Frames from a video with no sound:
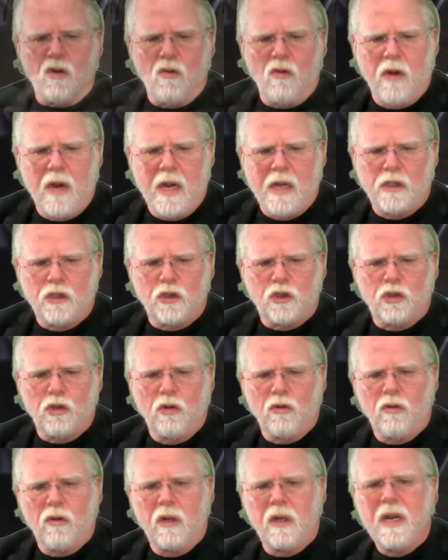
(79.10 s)

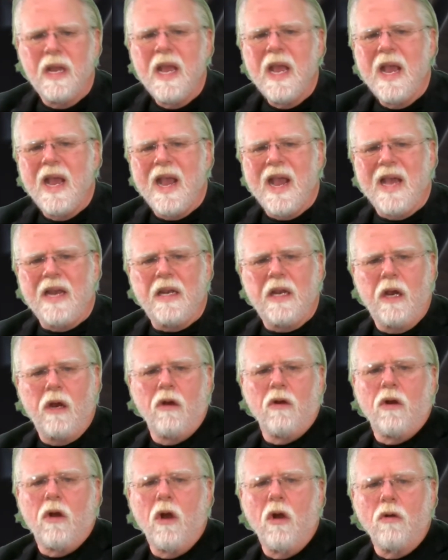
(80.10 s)
grandchildren, and
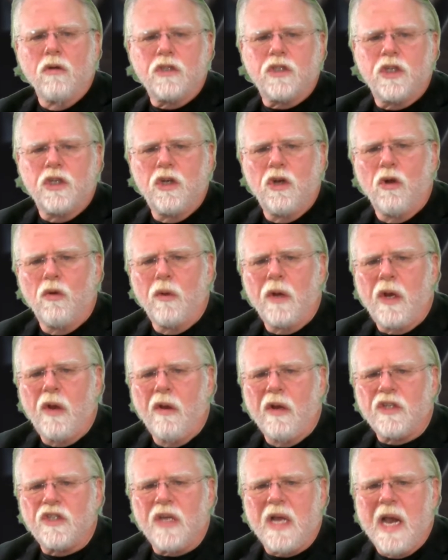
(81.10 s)
here to host the No
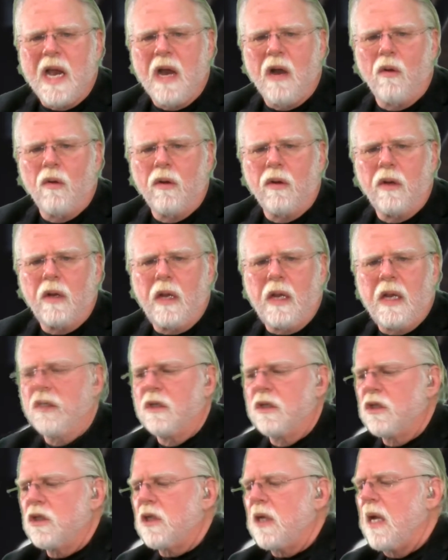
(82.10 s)
Regrets Hour
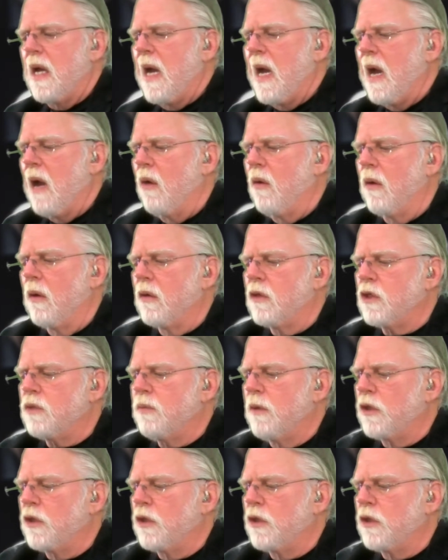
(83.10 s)
is our